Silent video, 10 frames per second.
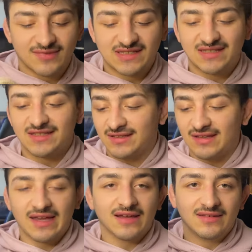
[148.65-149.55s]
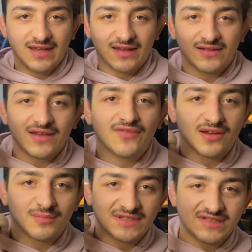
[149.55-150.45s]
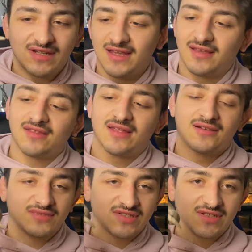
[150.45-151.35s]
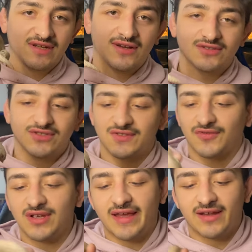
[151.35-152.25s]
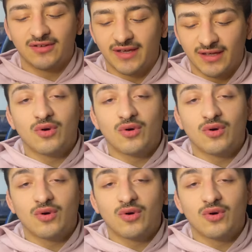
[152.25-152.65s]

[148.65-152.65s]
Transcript: This isn't like a deadly venomous snake that I'm sitting here just free handling.